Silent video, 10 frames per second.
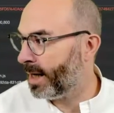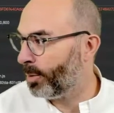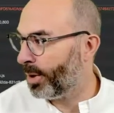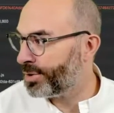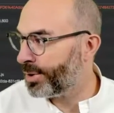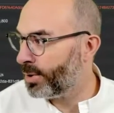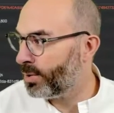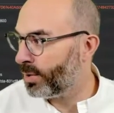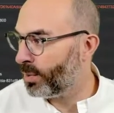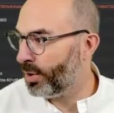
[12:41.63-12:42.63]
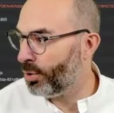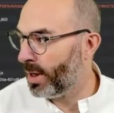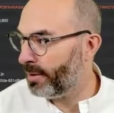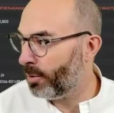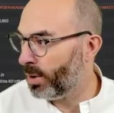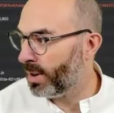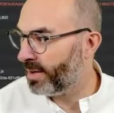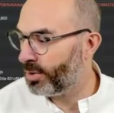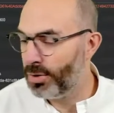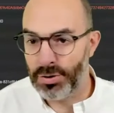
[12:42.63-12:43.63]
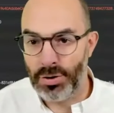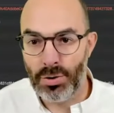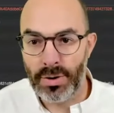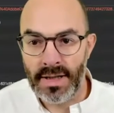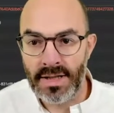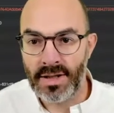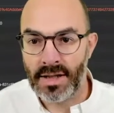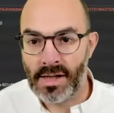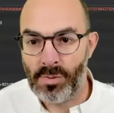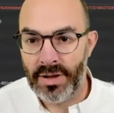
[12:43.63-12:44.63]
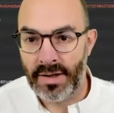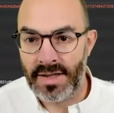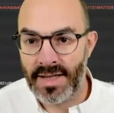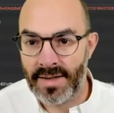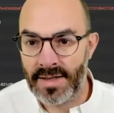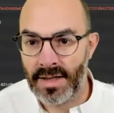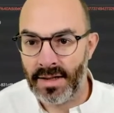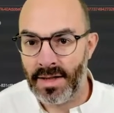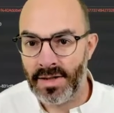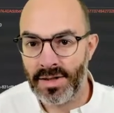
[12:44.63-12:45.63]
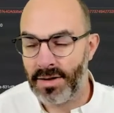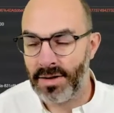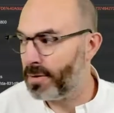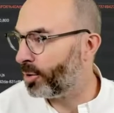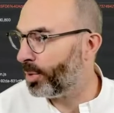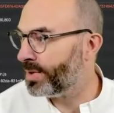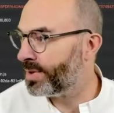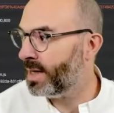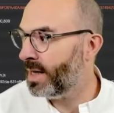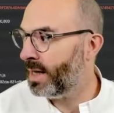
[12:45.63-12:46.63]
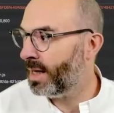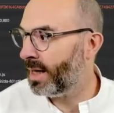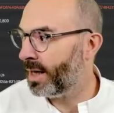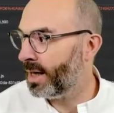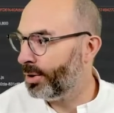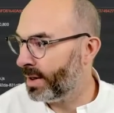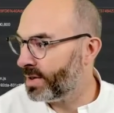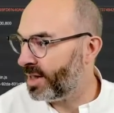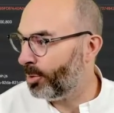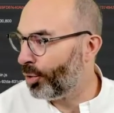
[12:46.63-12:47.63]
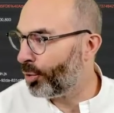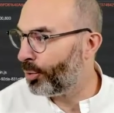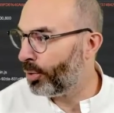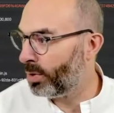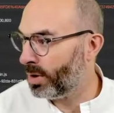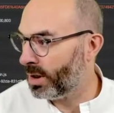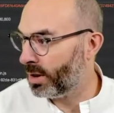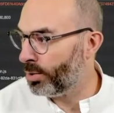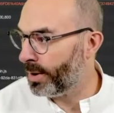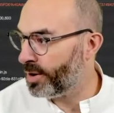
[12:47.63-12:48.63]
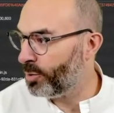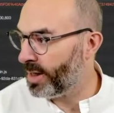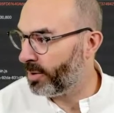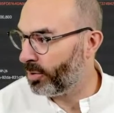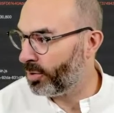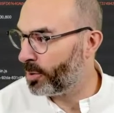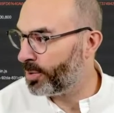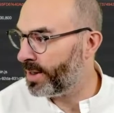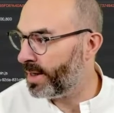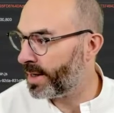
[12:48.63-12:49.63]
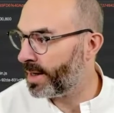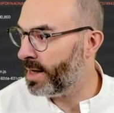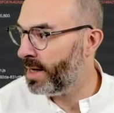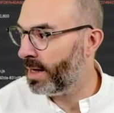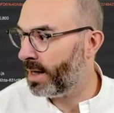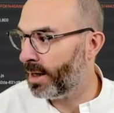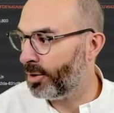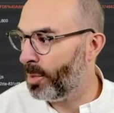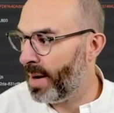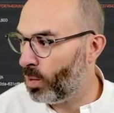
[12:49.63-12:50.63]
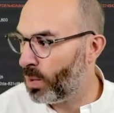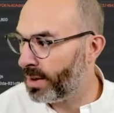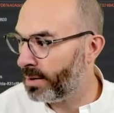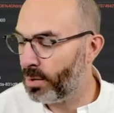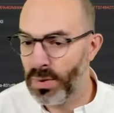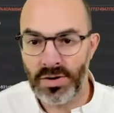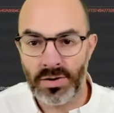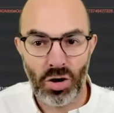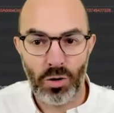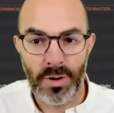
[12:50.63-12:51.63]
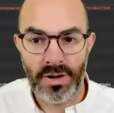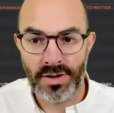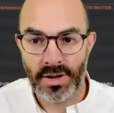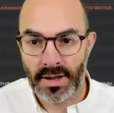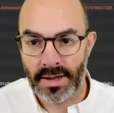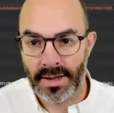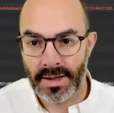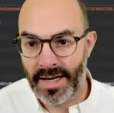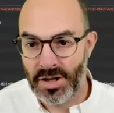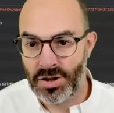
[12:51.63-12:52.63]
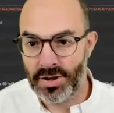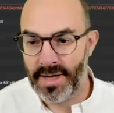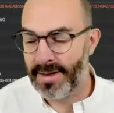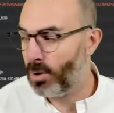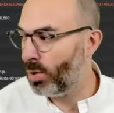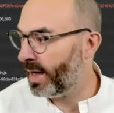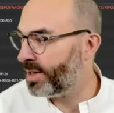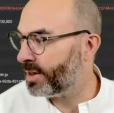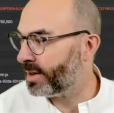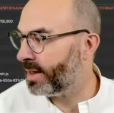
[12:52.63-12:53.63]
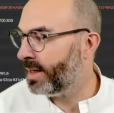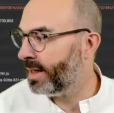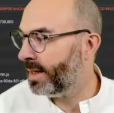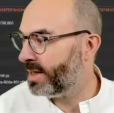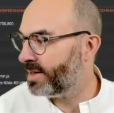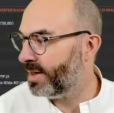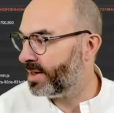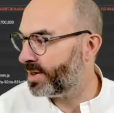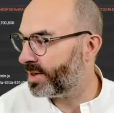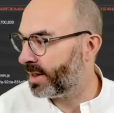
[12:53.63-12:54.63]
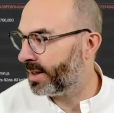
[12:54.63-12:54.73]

Also, when you have a look at the cookies being set in this environment, you can see multiple cookies being dropped here. The main one with Adobe's Edge data collection is this